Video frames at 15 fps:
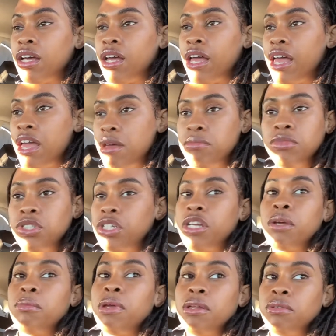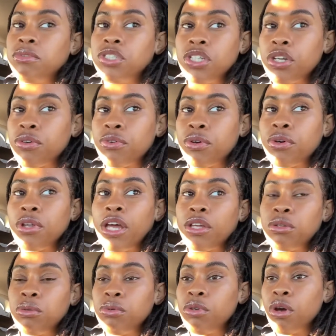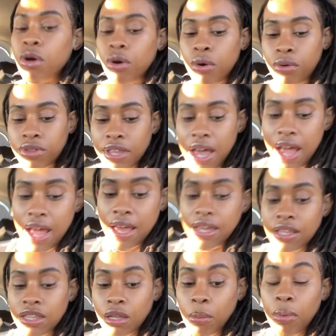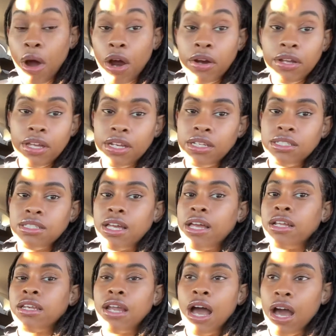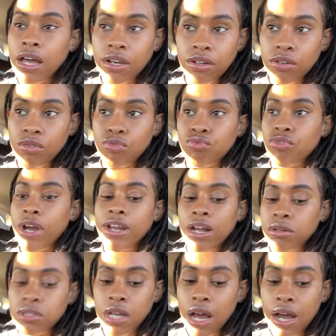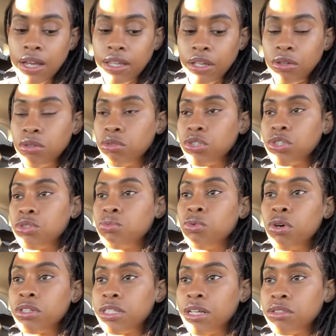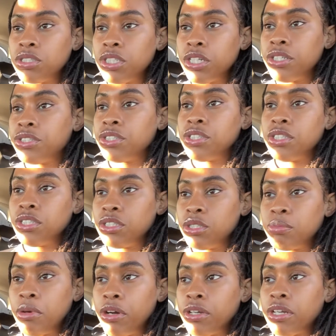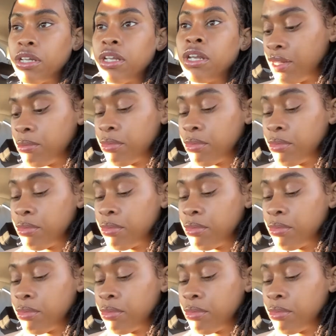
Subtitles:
MGM in general, like, you know that the parking is like not right outside. Like, you don't just walk downstairs and there's parking.